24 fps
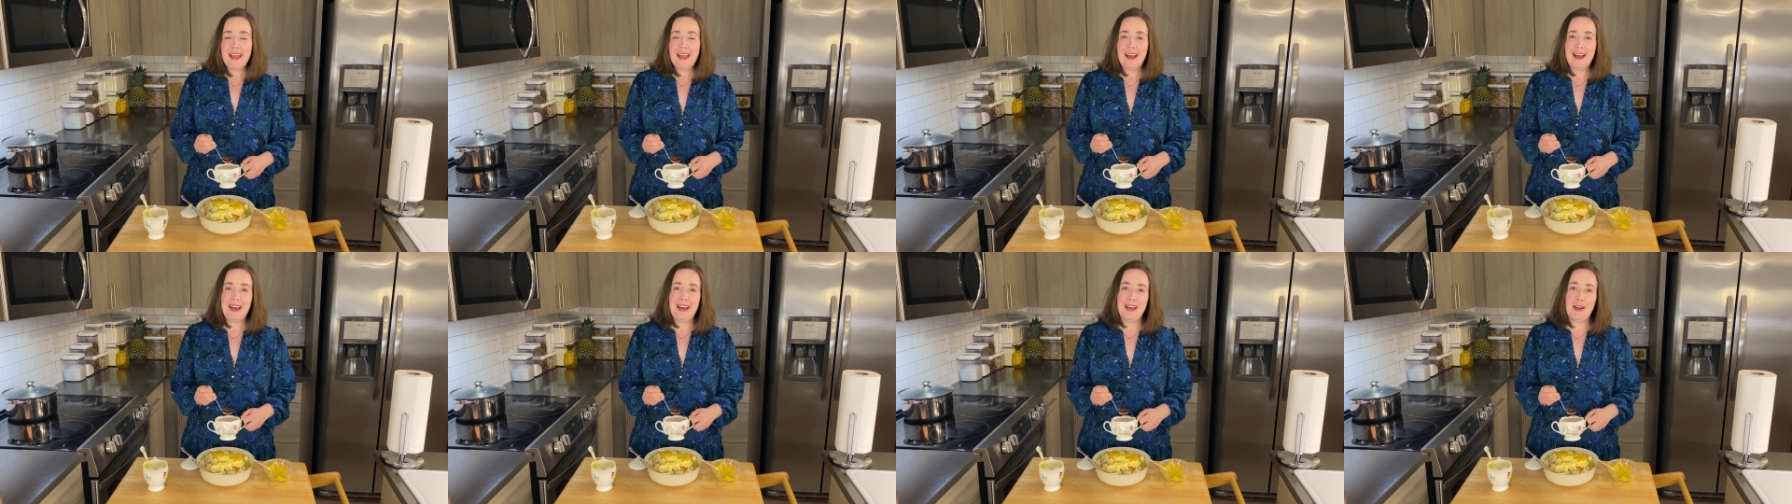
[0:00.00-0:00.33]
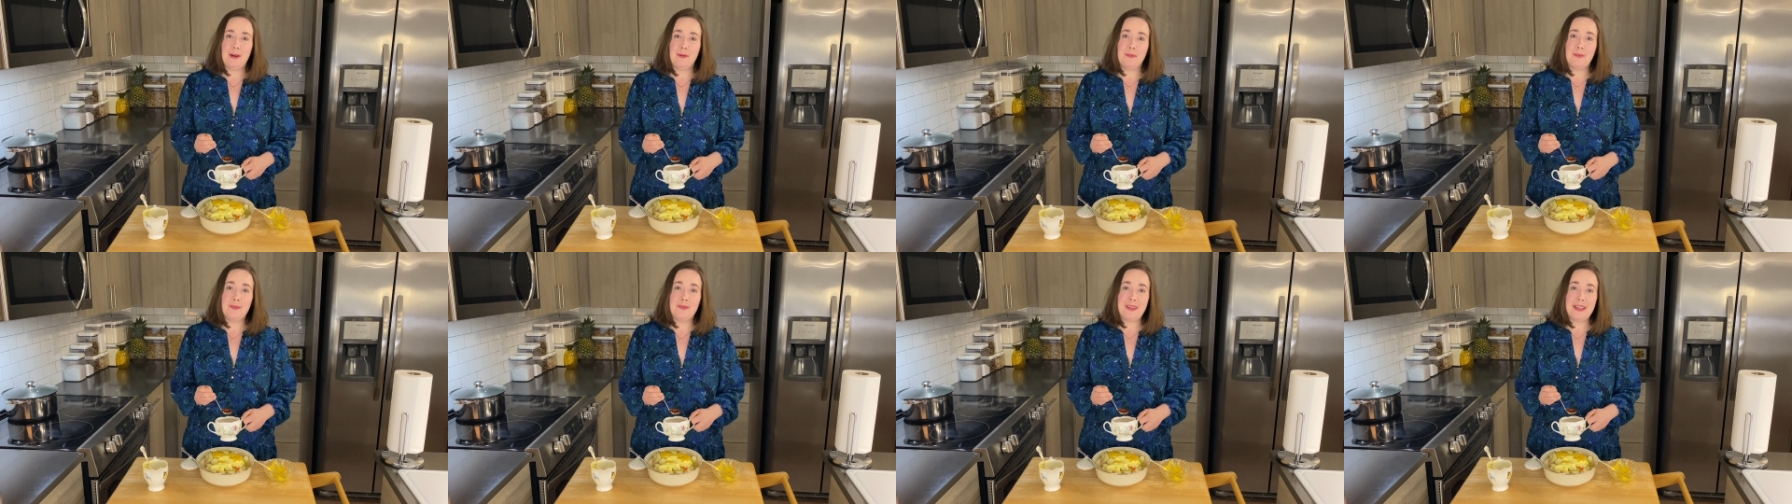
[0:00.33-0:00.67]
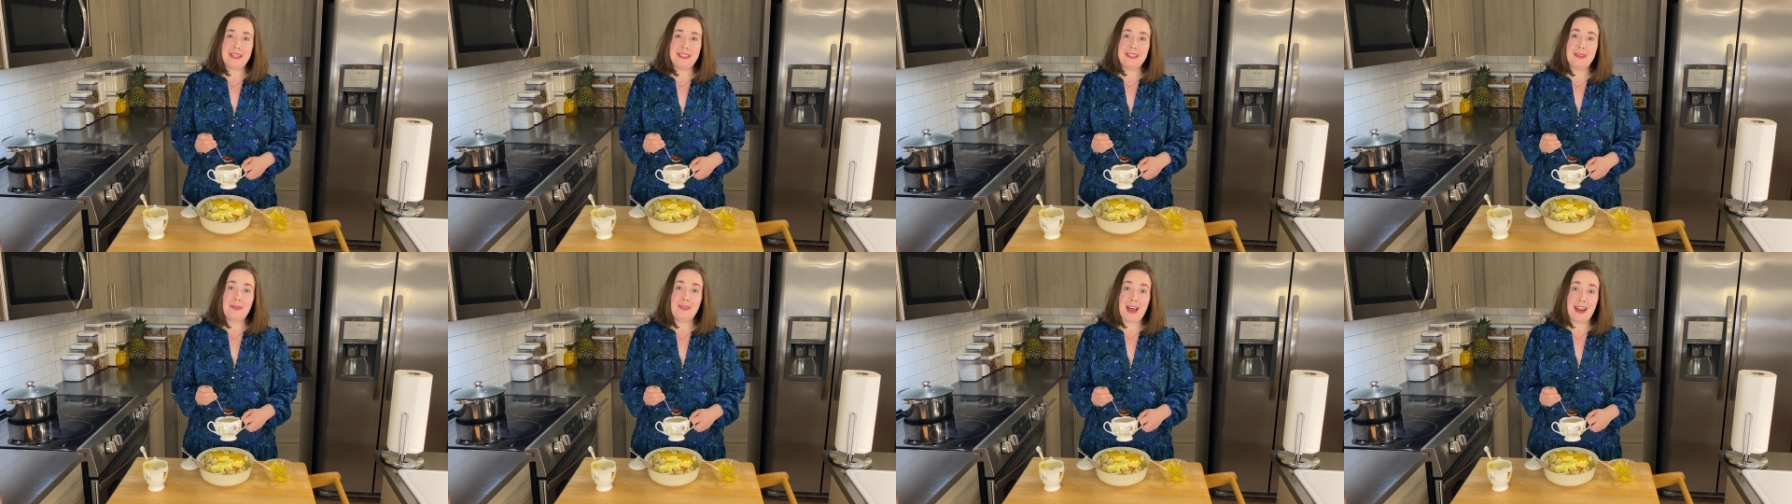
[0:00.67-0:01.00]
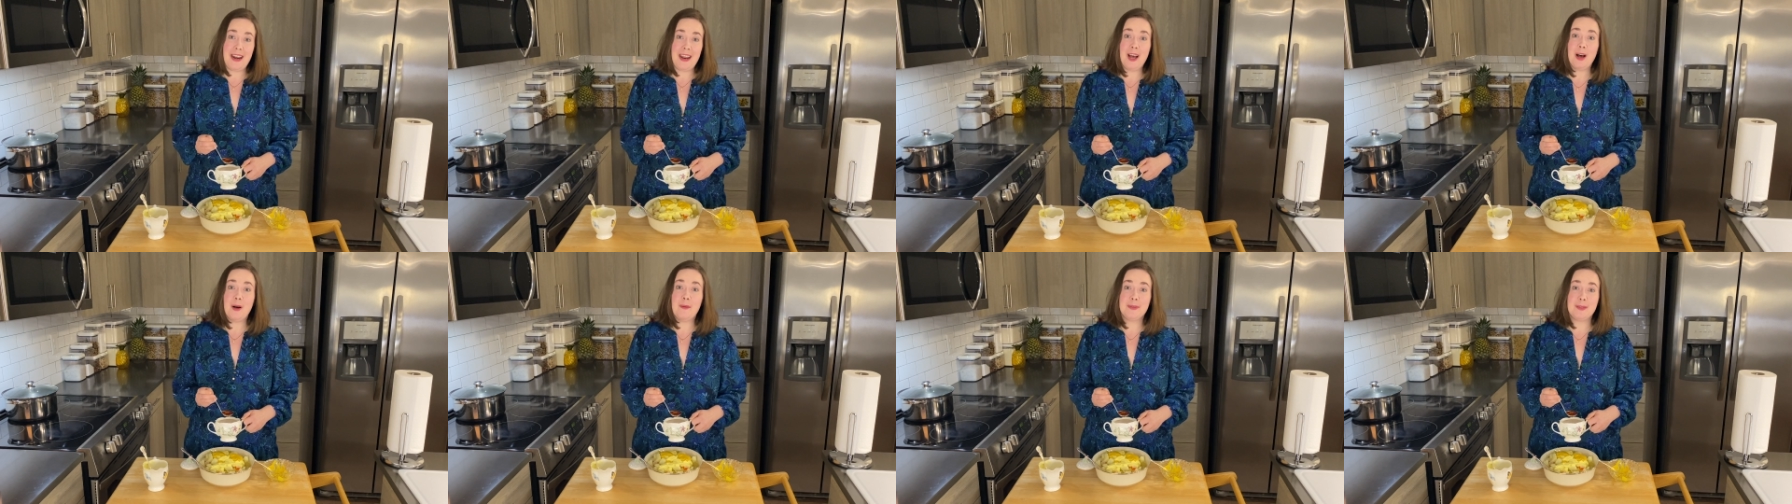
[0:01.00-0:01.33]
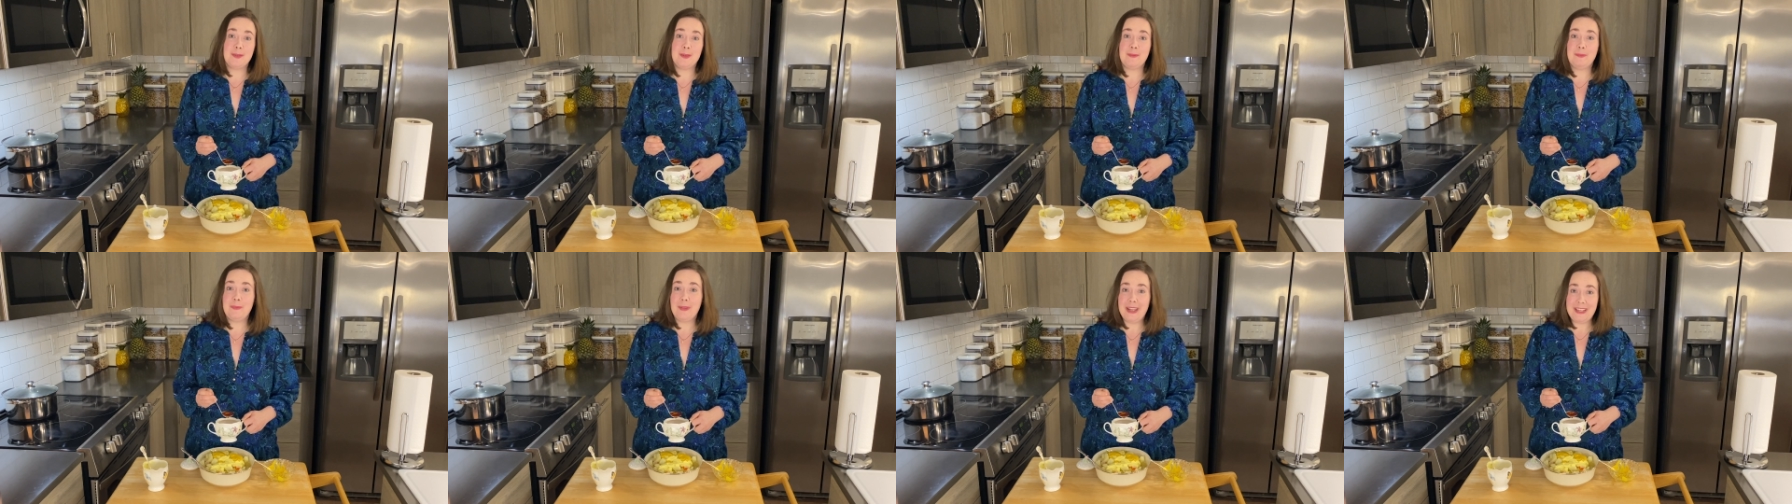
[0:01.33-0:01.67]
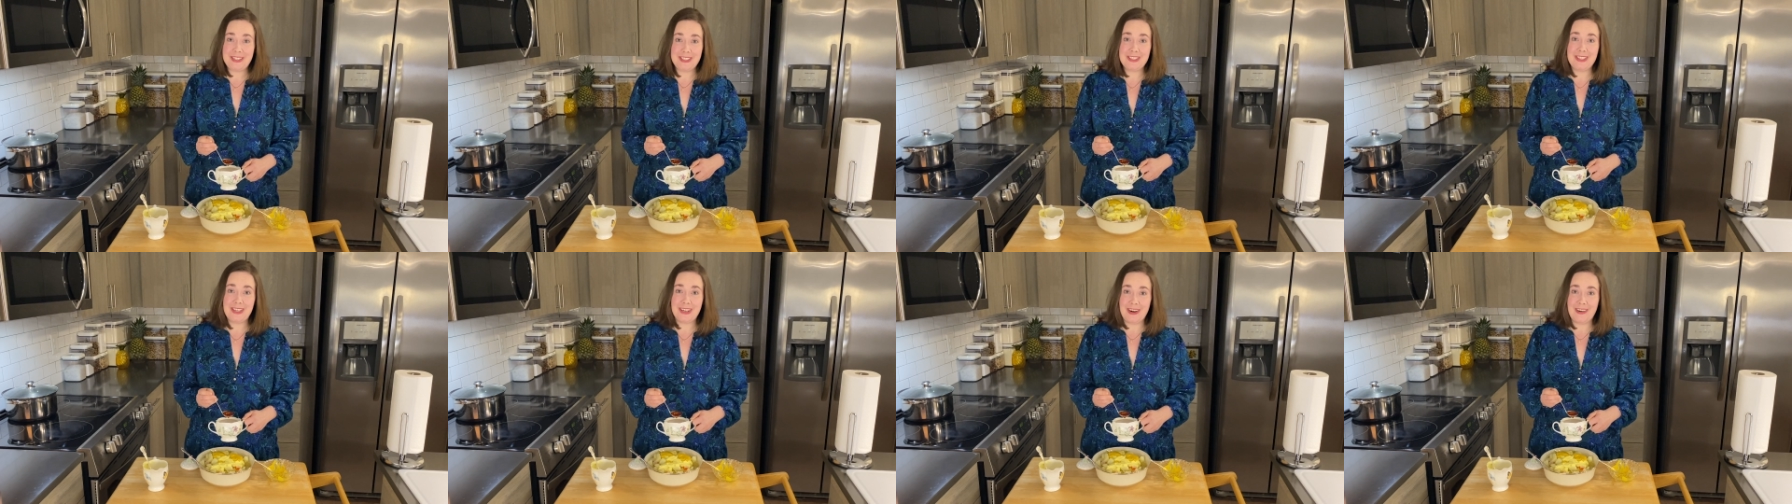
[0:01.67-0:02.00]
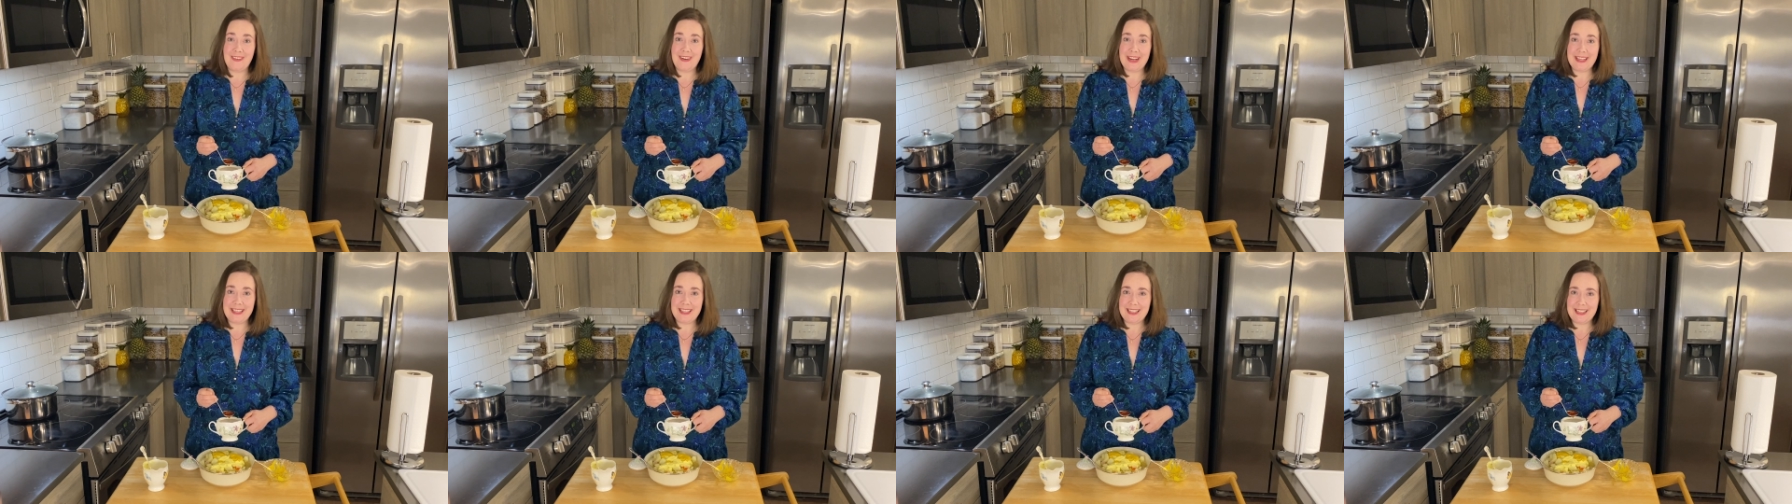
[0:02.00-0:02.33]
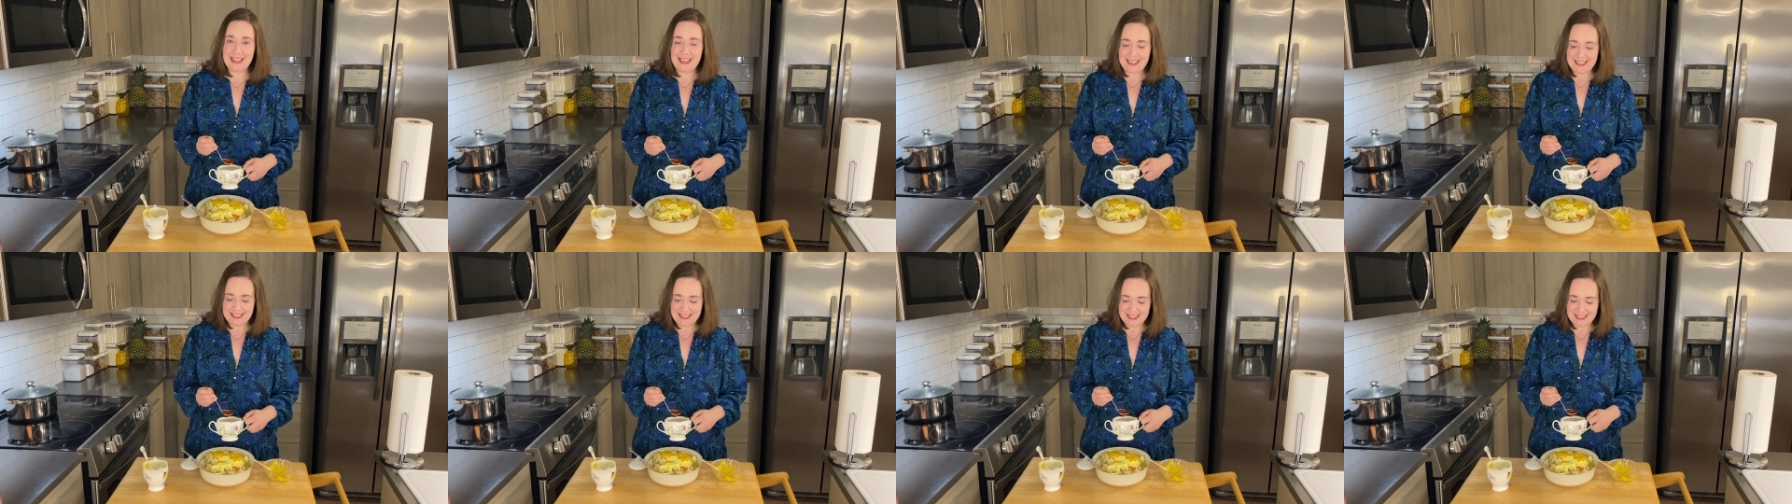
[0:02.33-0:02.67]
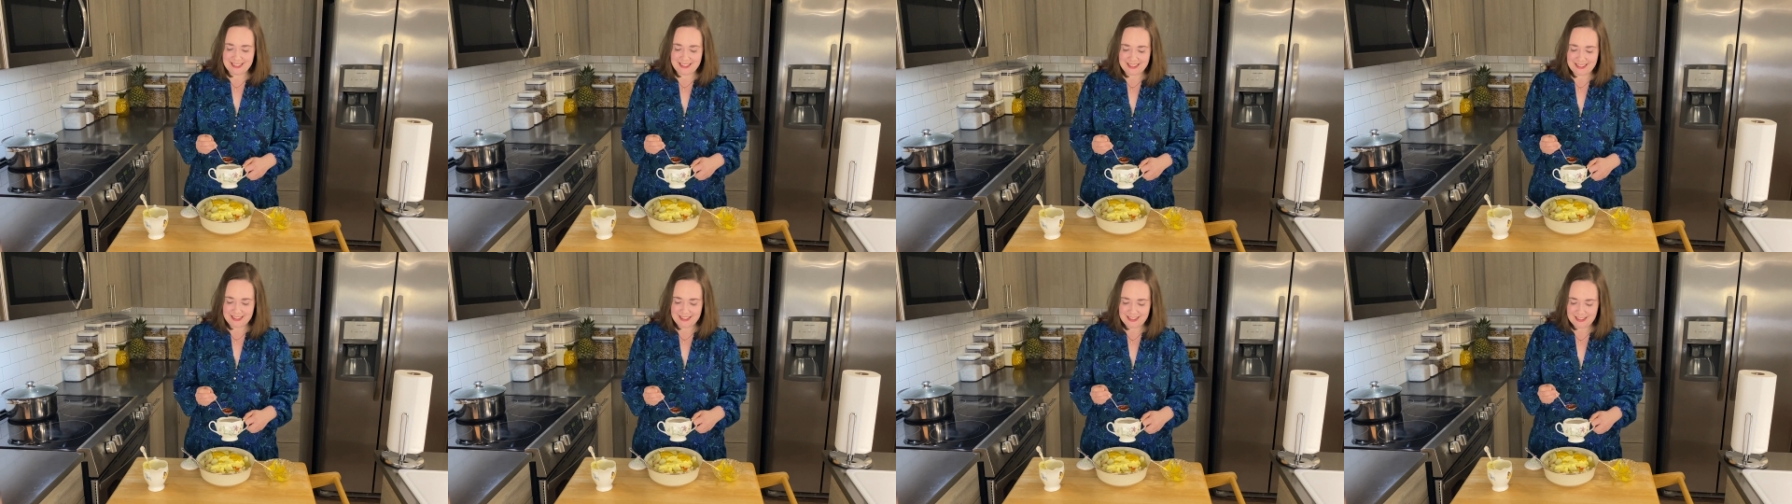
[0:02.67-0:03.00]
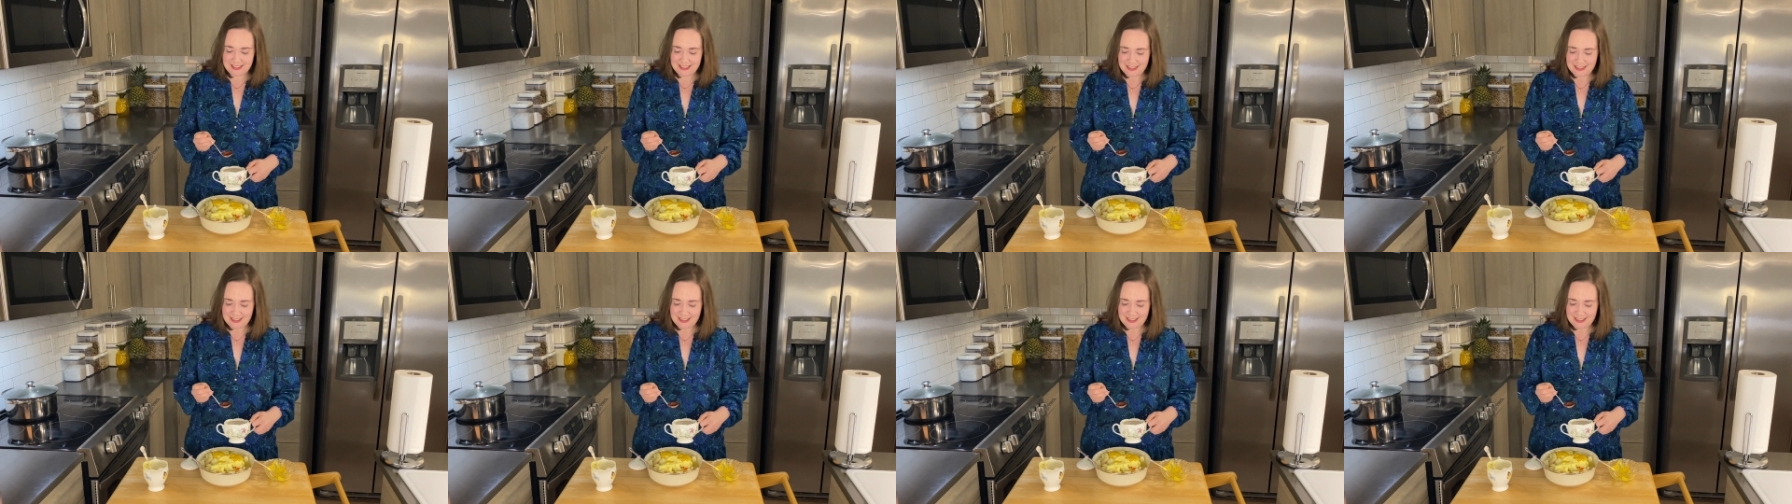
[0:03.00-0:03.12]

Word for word: Um, and so that helps with blood sugar regulation.